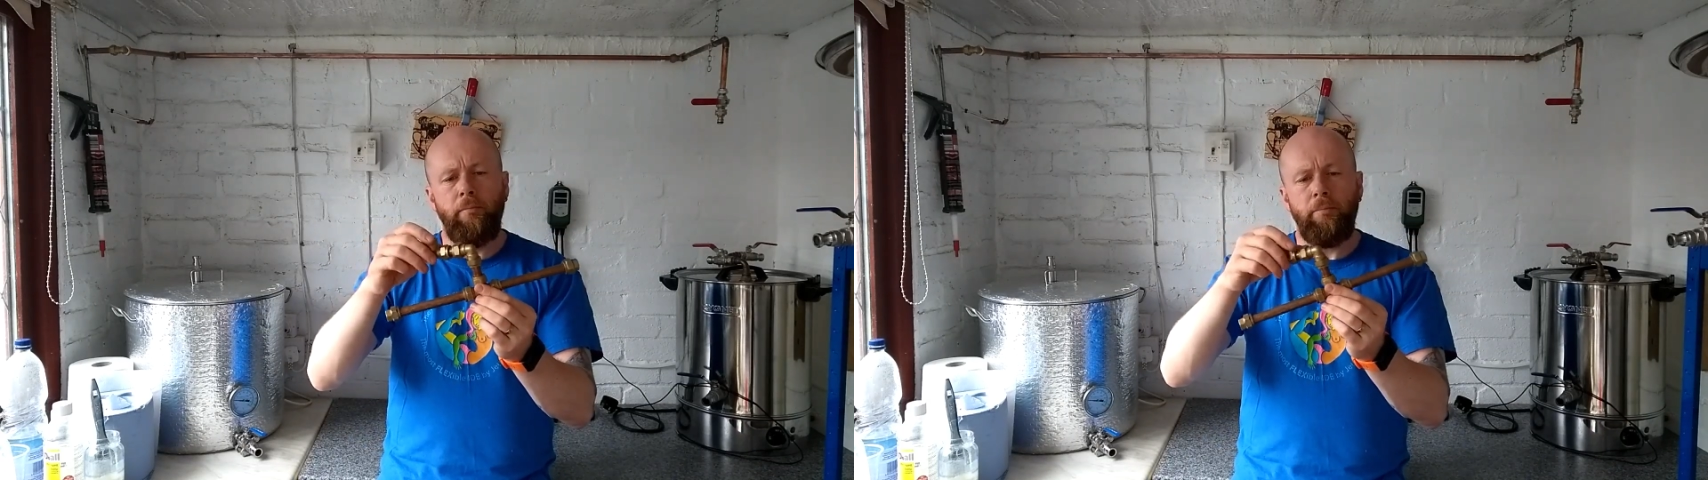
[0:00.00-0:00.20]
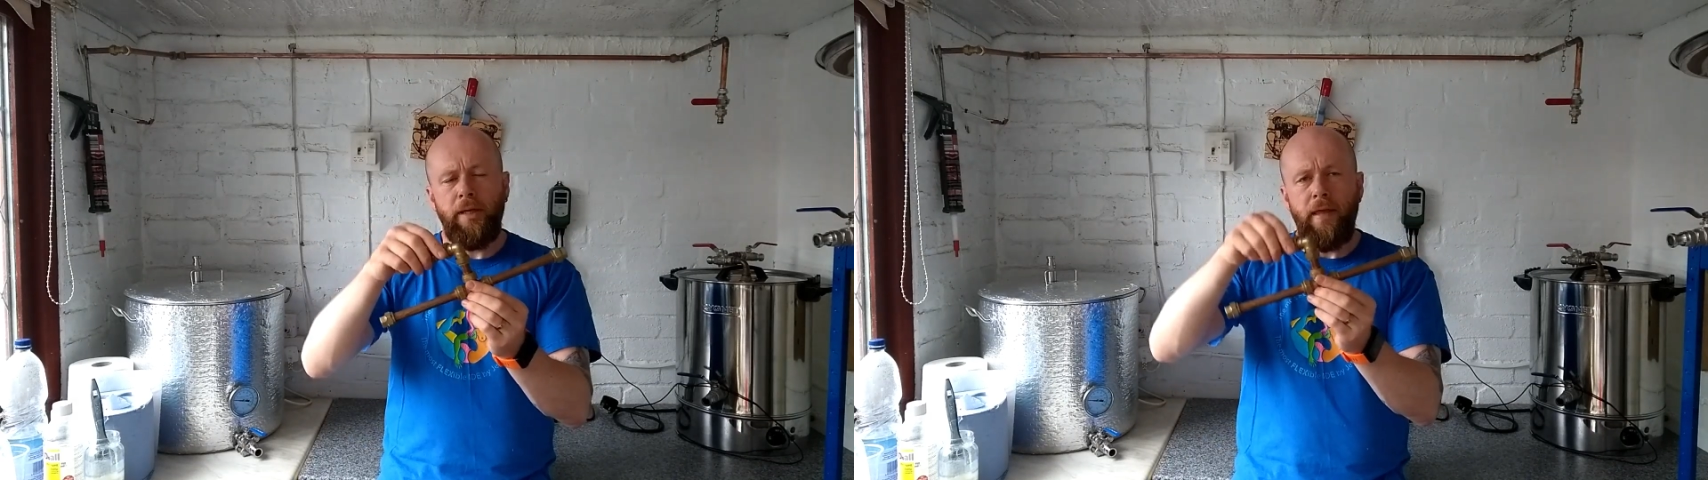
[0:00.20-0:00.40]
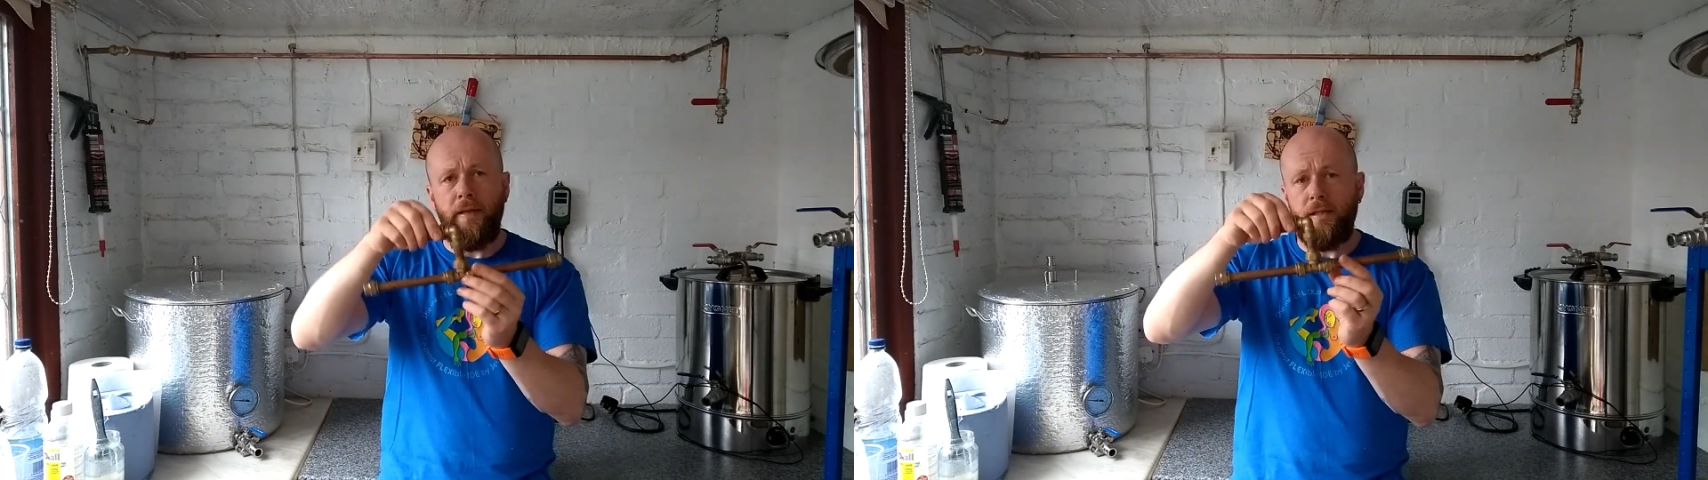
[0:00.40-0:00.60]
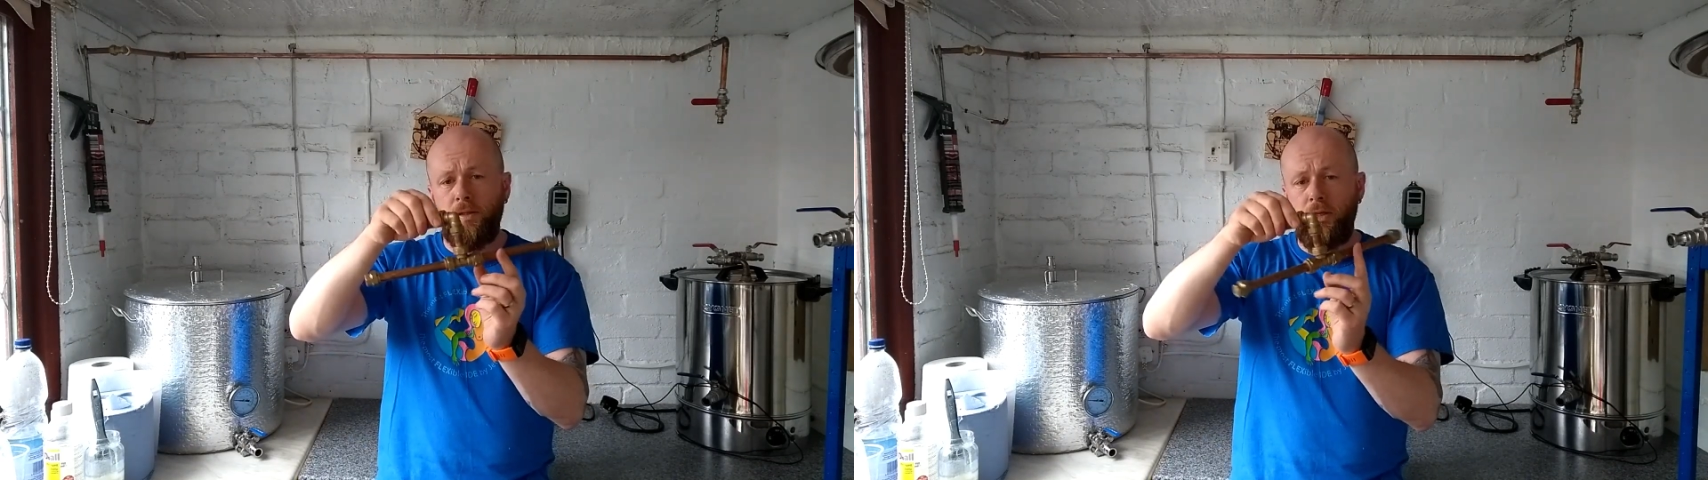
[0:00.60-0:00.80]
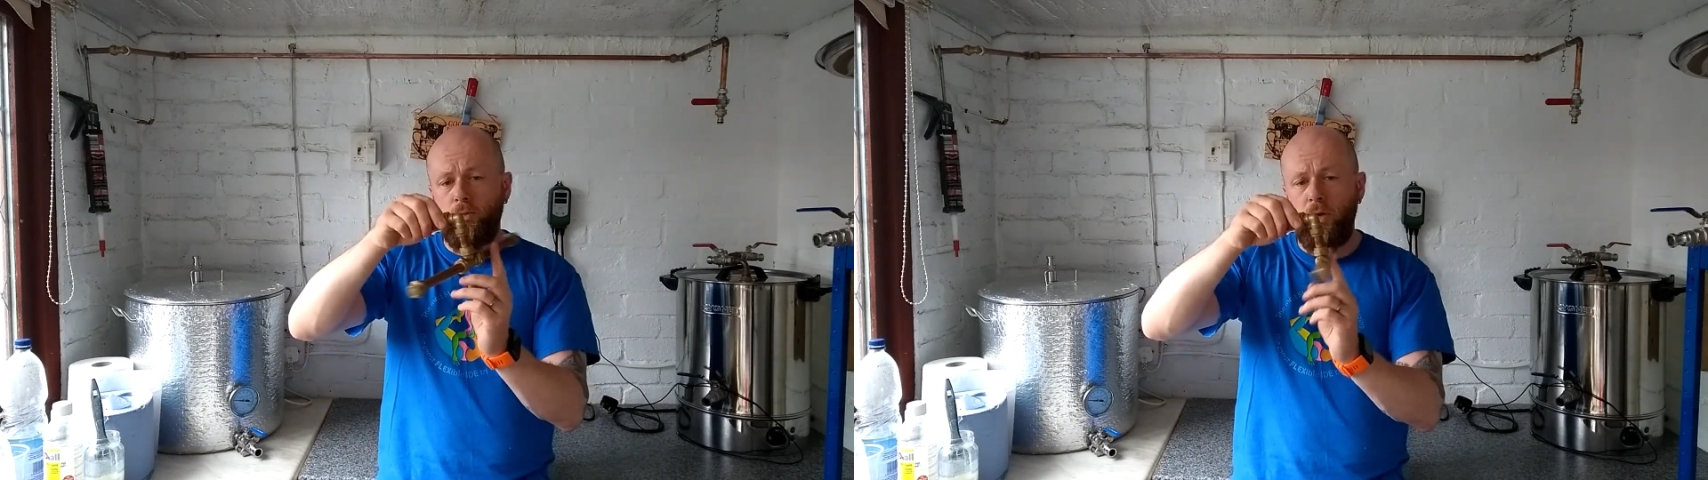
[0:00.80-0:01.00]
But yeah,
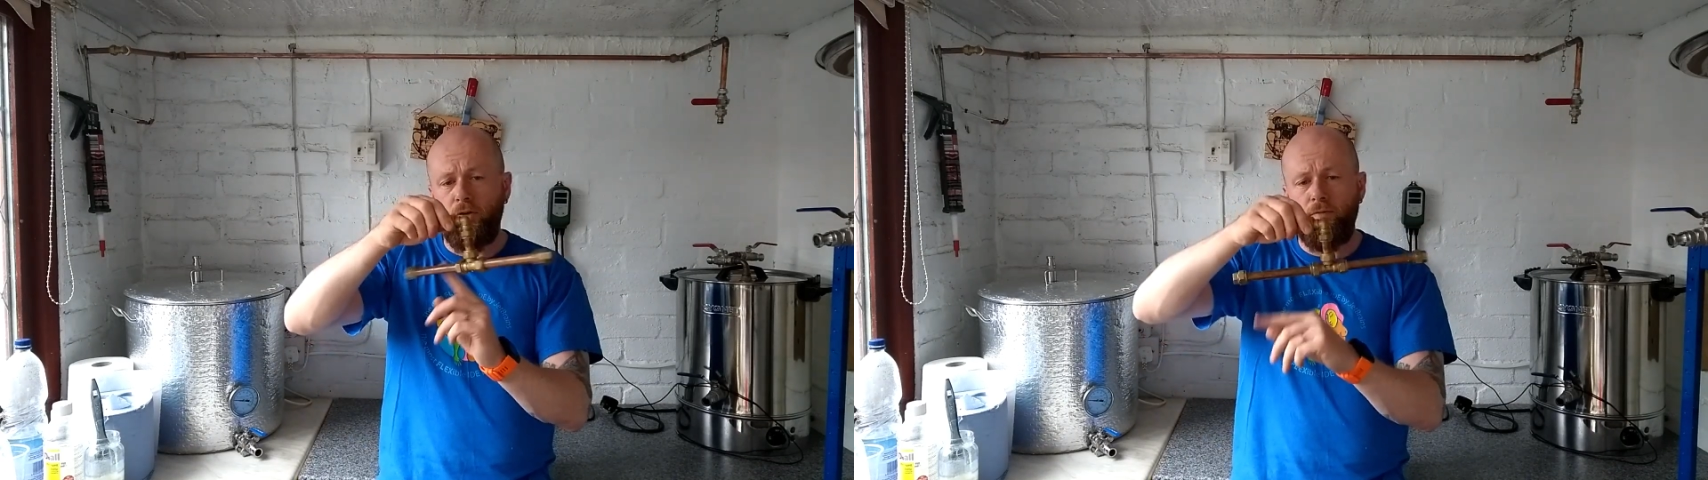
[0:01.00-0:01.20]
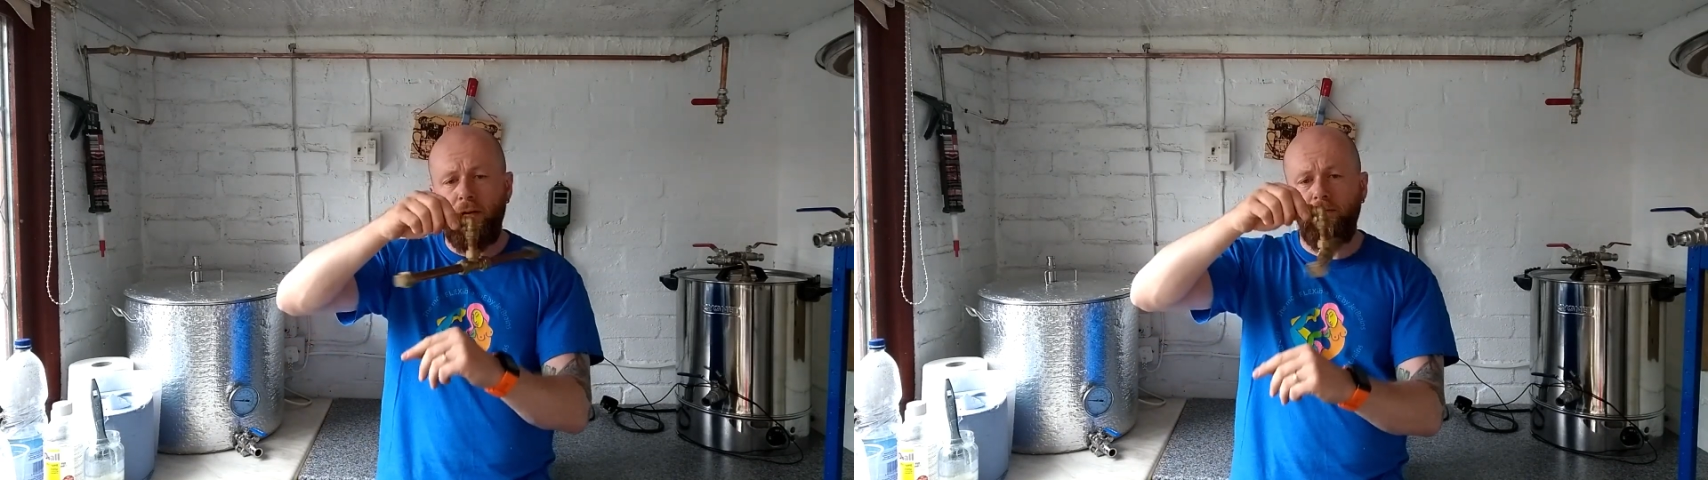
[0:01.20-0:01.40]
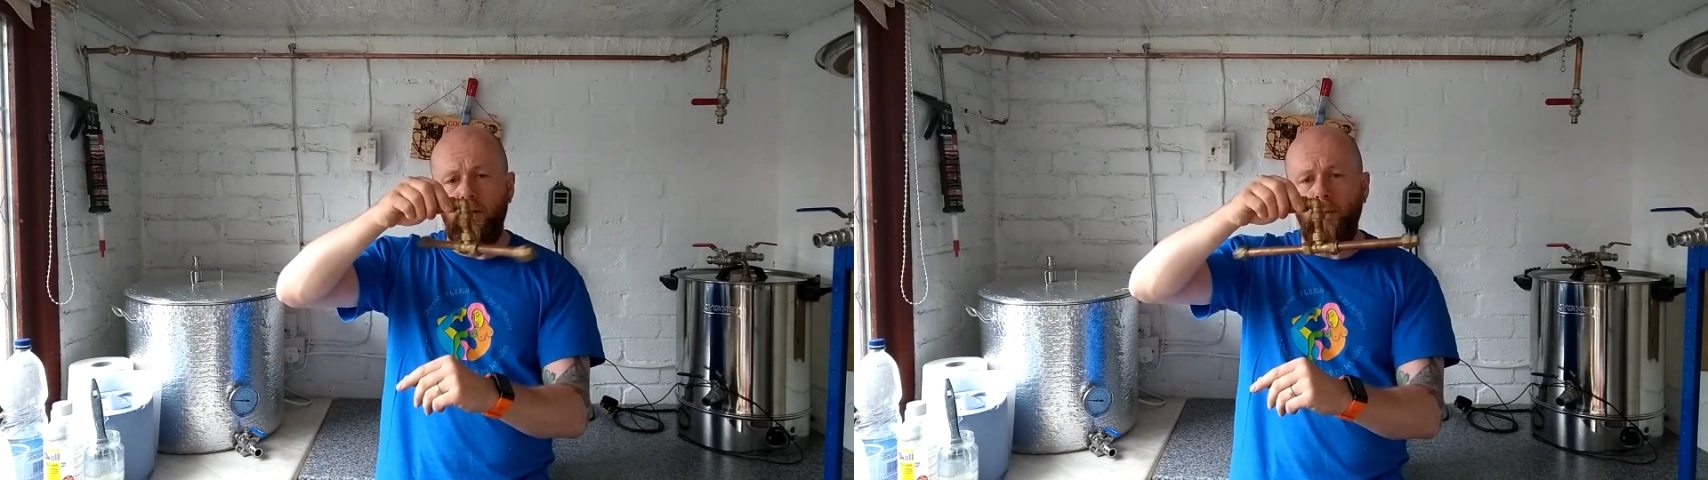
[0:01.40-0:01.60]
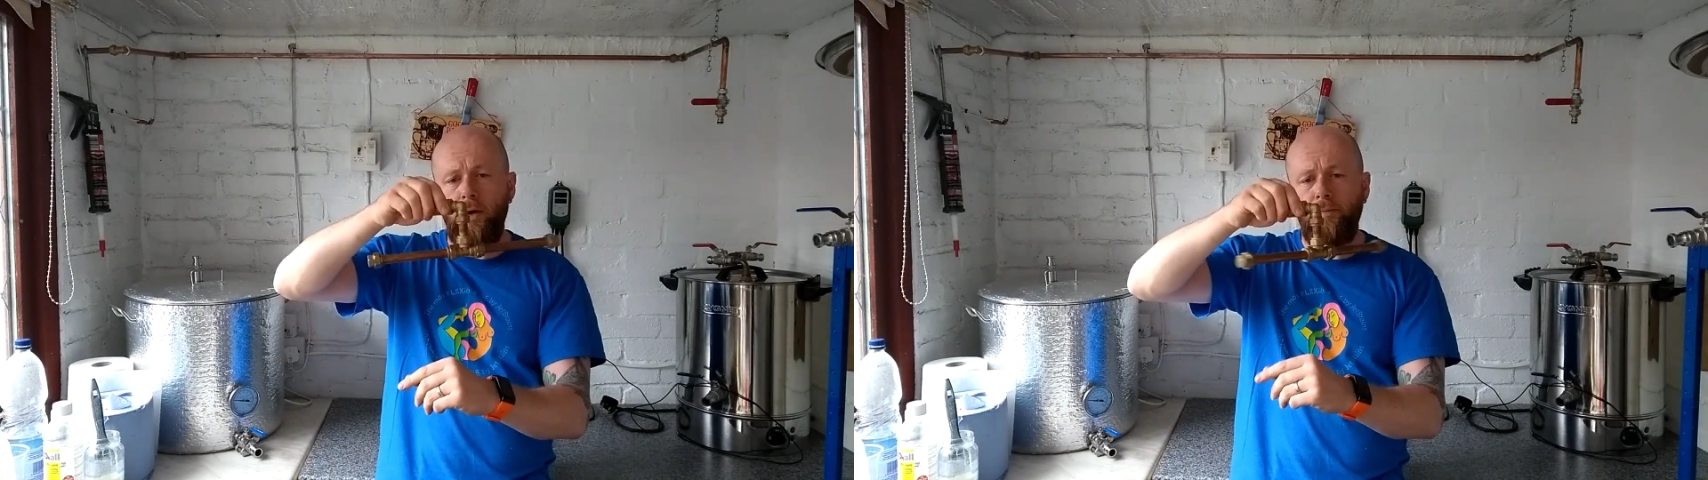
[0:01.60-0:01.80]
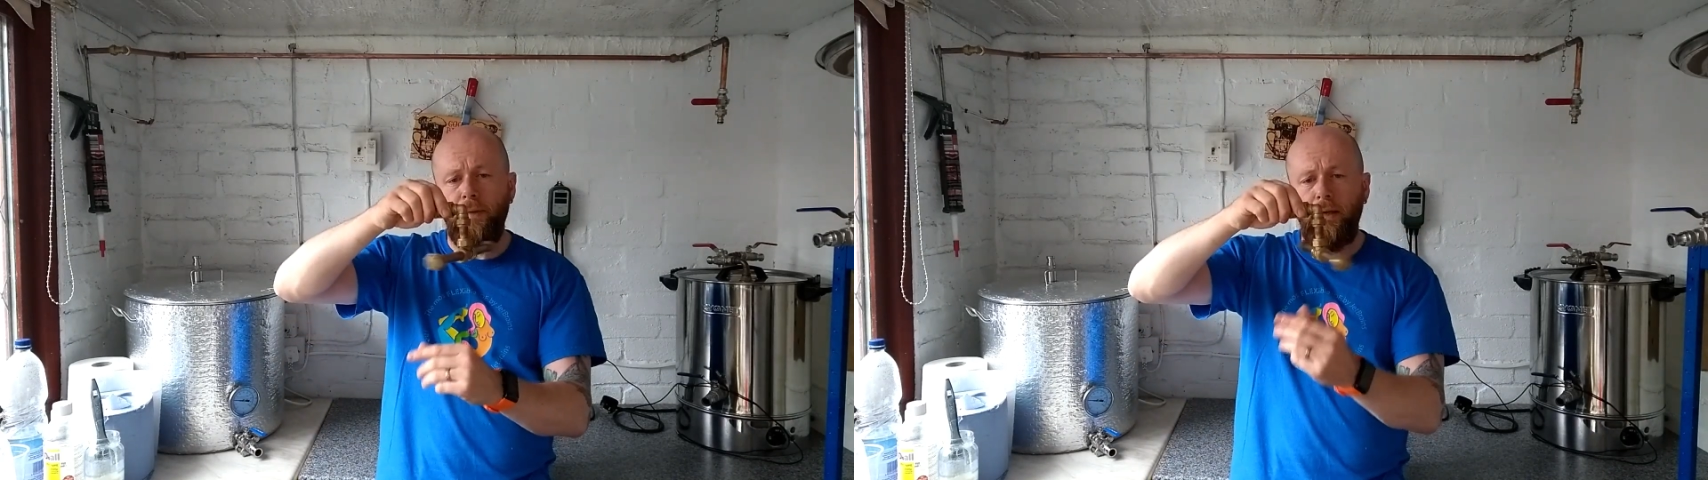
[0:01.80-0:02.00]
this works really, really well.